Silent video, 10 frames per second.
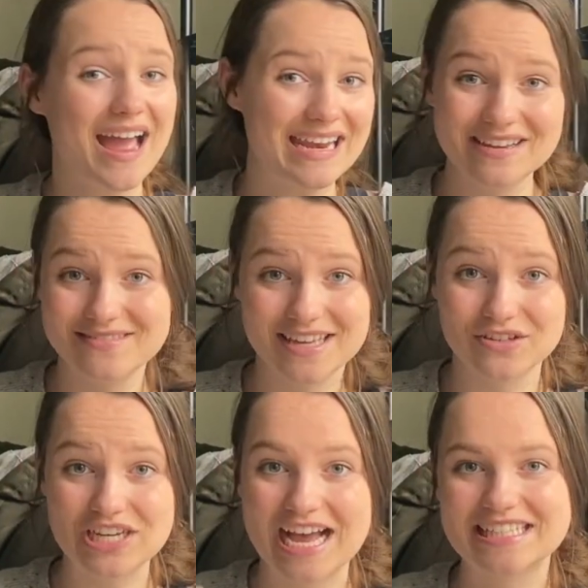any of the
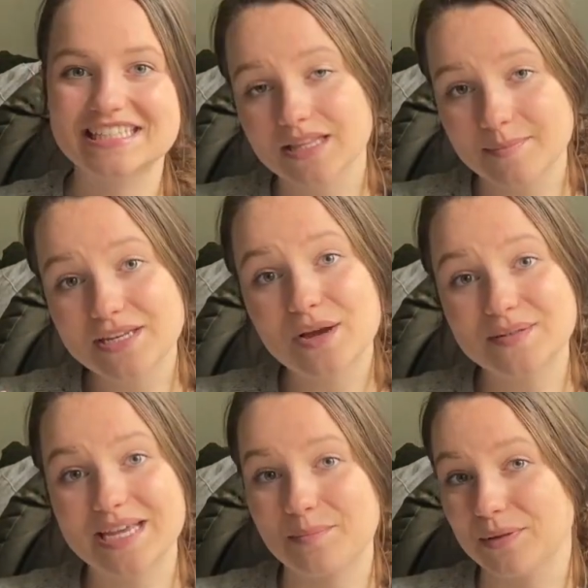other tasks, let me know
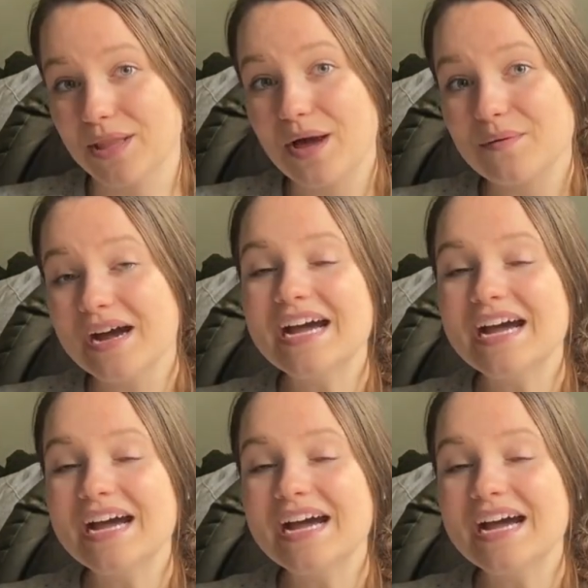down below.